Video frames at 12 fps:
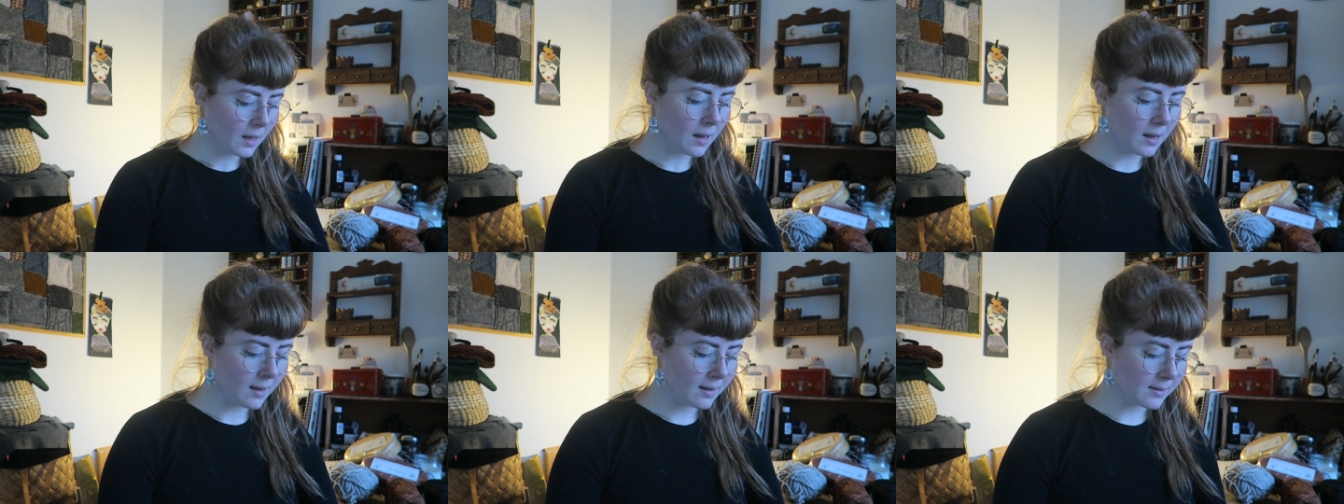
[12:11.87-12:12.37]

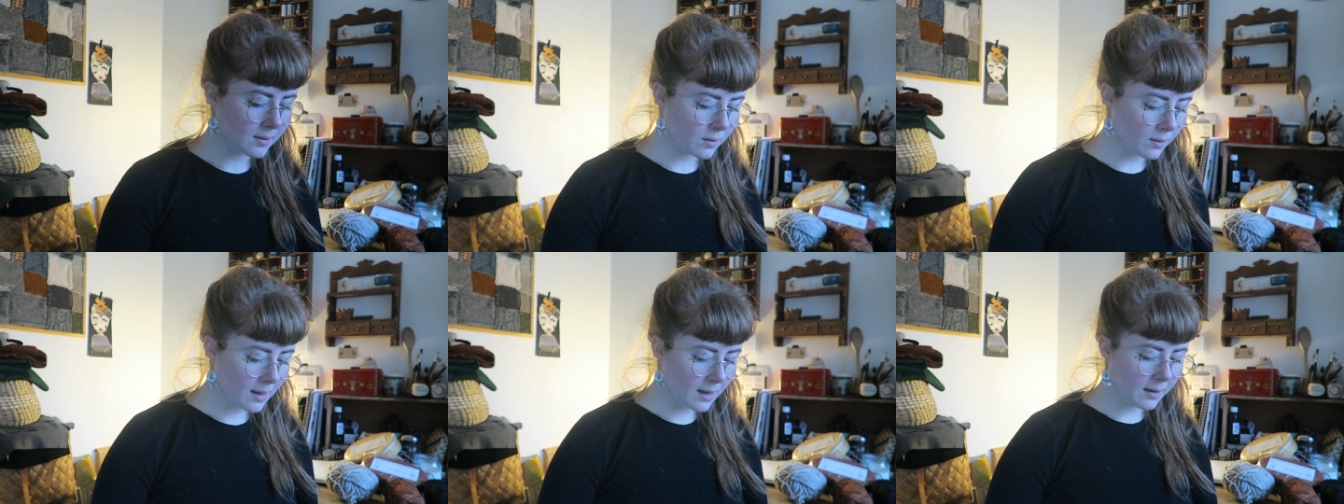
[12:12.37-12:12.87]

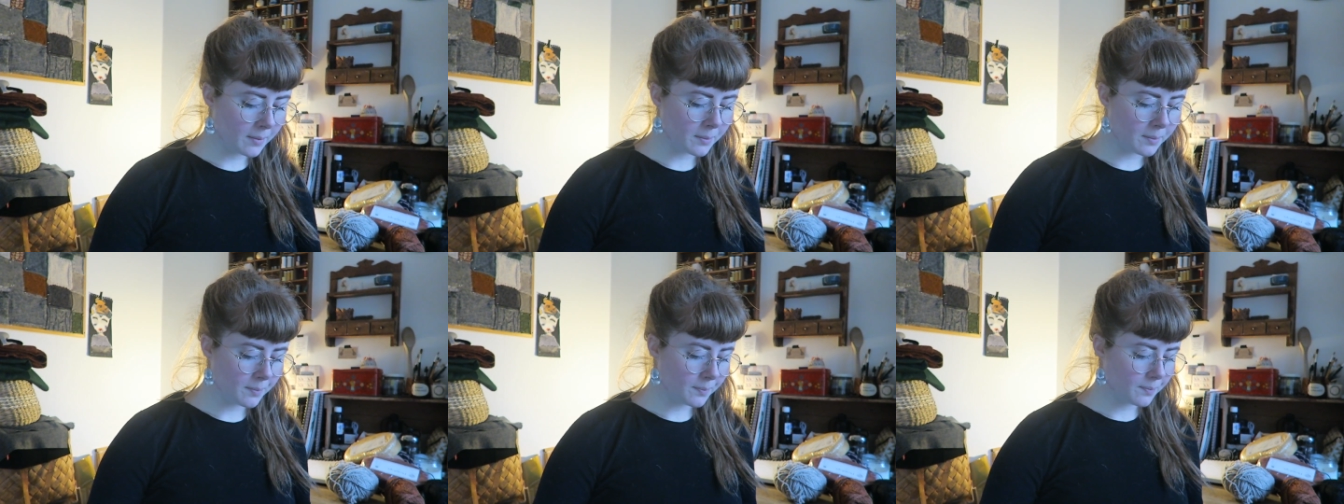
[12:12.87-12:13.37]
So
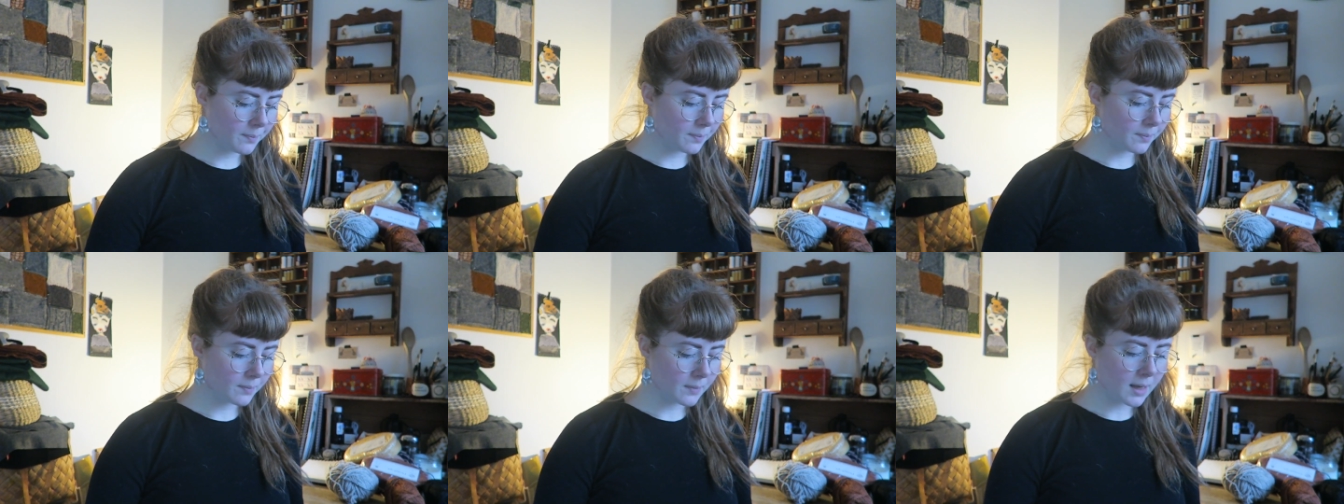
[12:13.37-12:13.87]

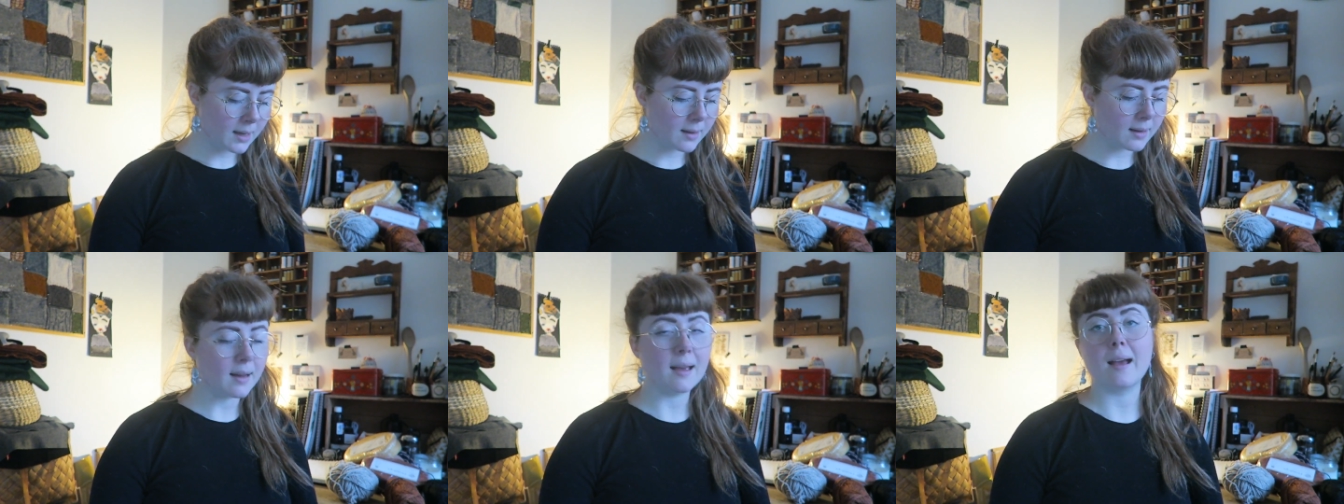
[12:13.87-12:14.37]

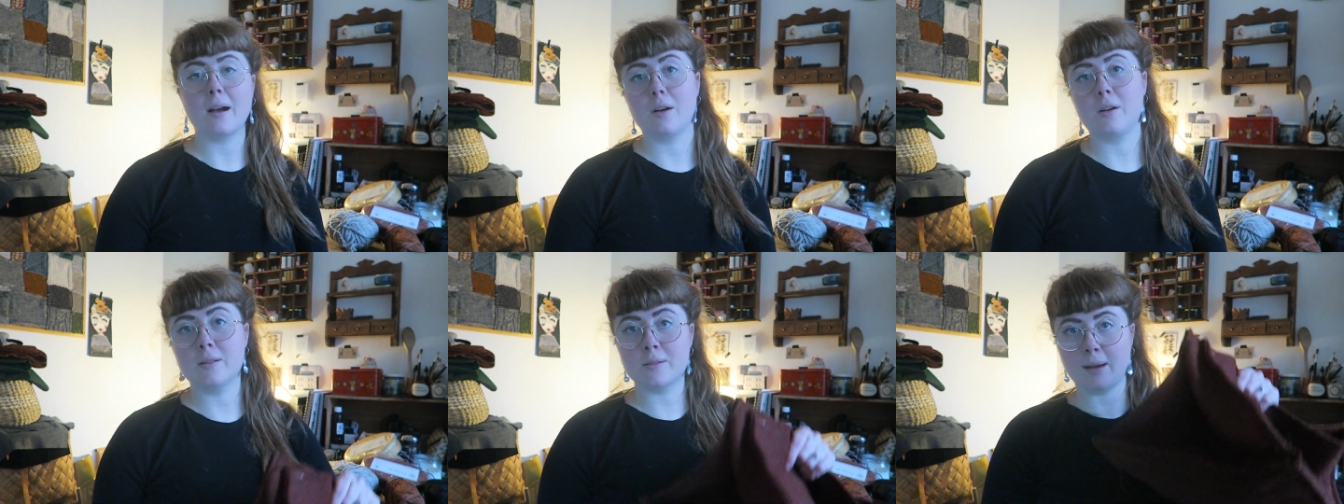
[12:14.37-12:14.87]
I
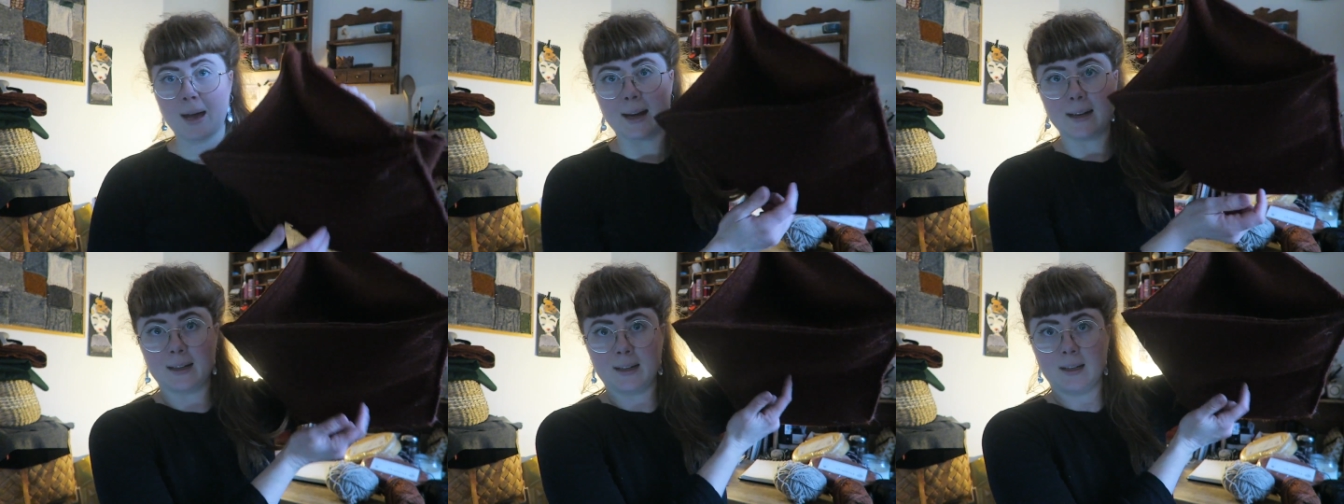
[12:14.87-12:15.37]
also
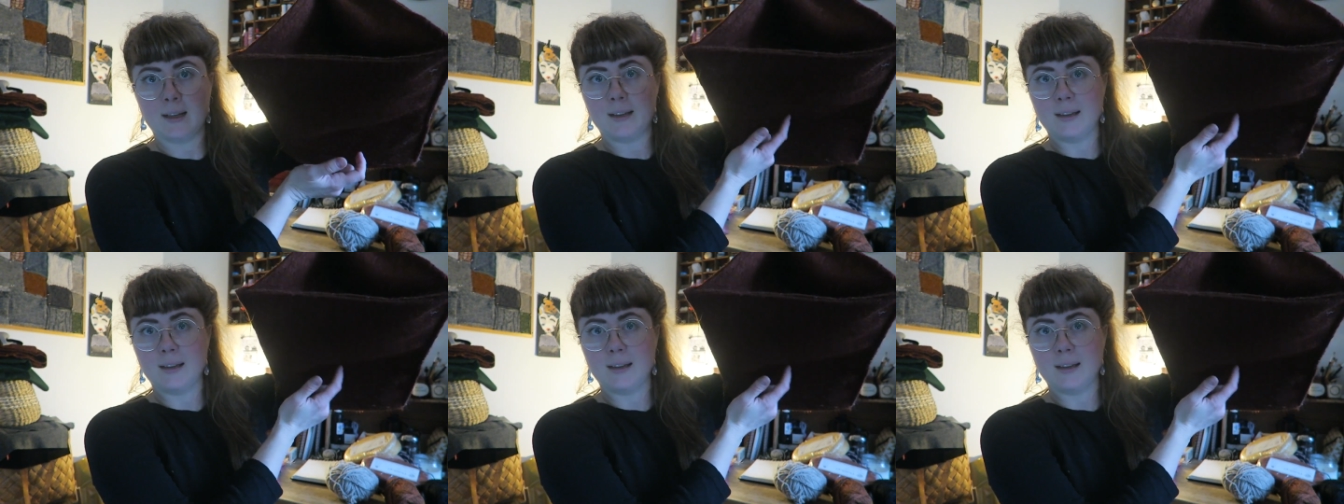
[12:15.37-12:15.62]
added